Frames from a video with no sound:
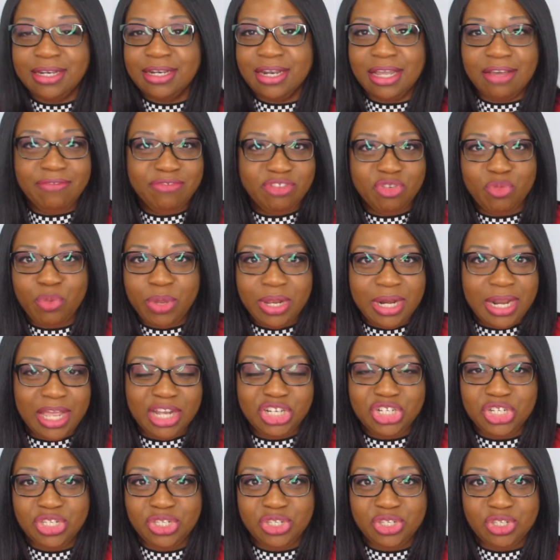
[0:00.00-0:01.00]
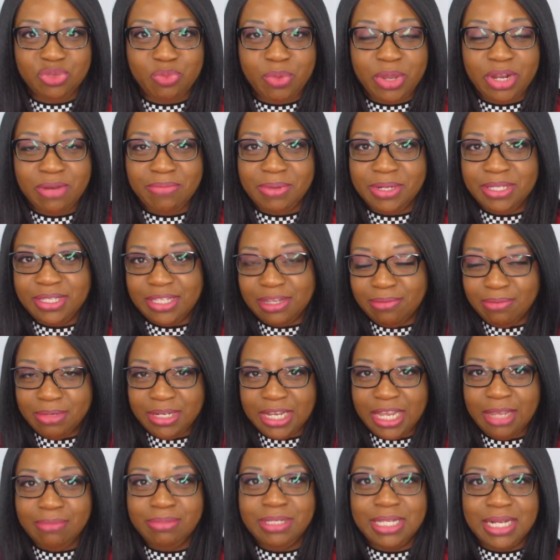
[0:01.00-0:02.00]
love to wear lashes as well but
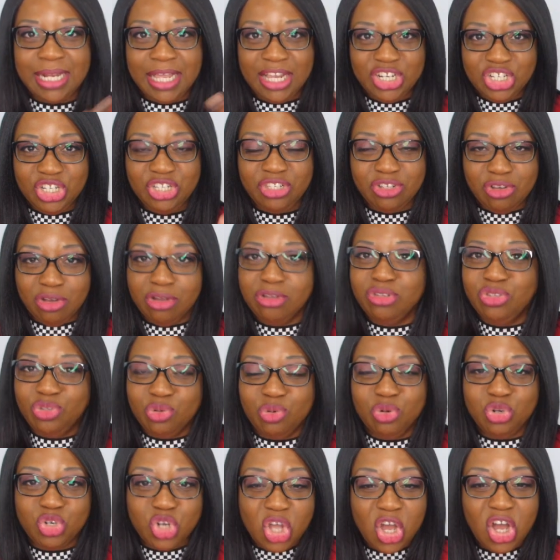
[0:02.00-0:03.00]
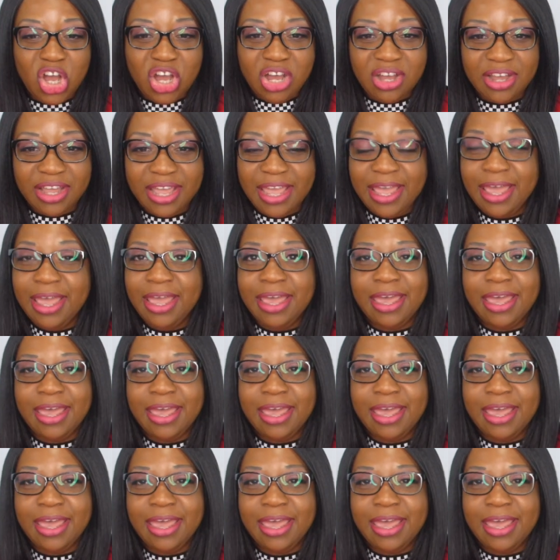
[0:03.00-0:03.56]
sometimes the lashes are so long